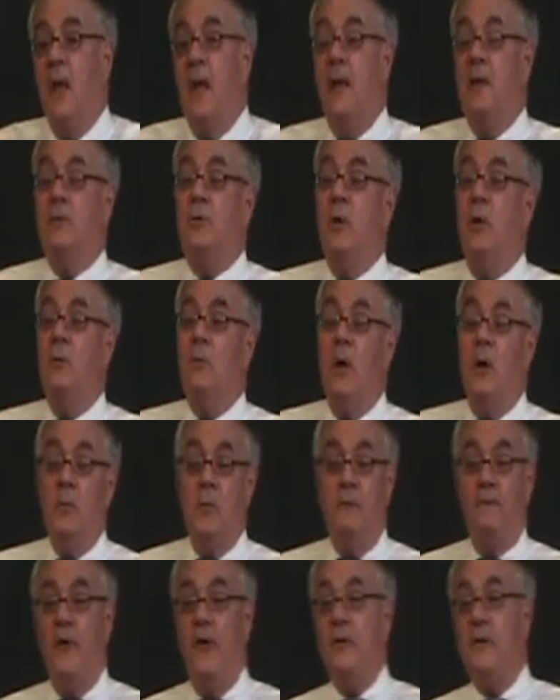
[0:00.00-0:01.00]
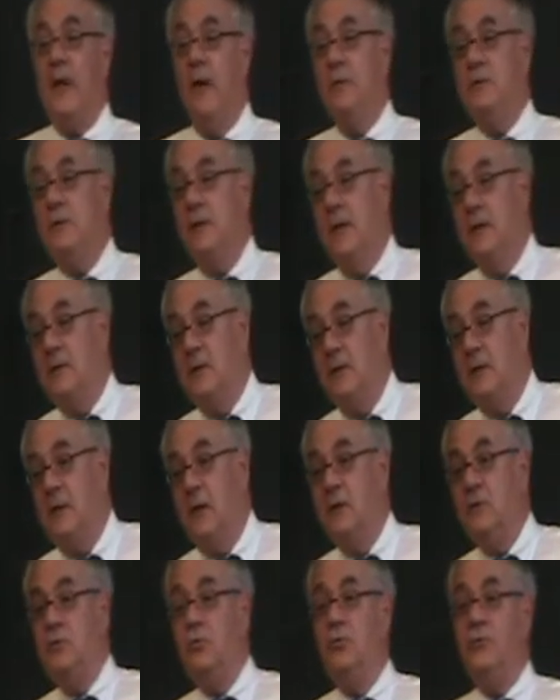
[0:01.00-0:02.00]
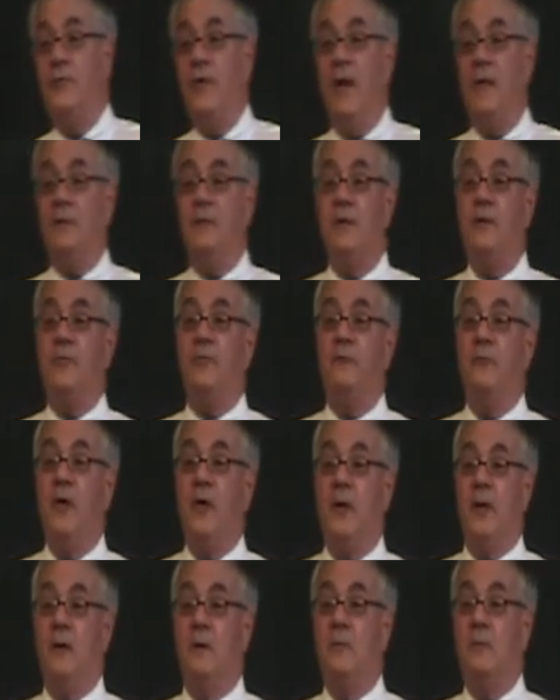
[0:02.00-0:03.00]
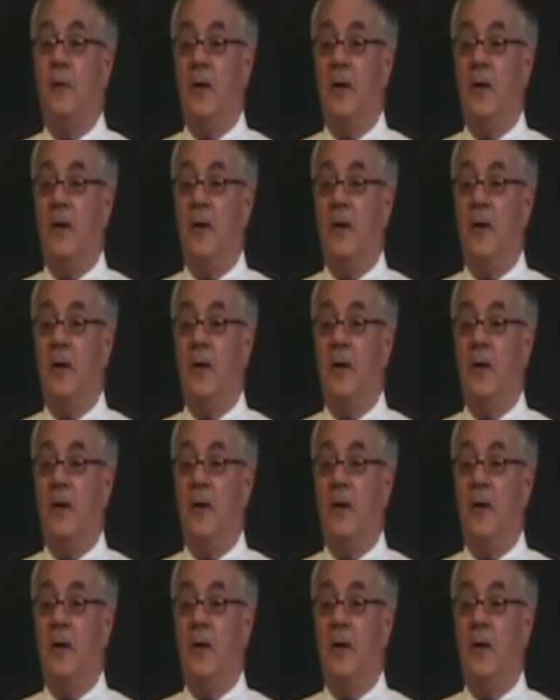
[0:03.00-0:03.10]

The first thing I would say is this. In 2003,